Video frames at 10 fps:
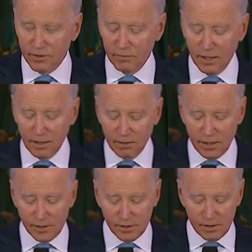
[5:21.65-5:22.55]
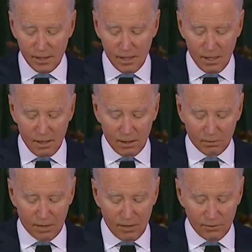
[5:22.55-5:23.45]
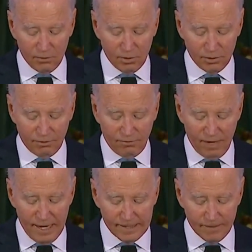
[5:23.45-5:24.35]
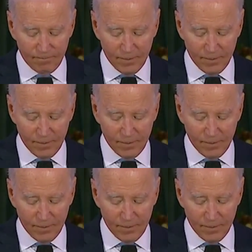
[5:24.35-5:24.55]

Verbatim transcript: of migration around the world. In fact,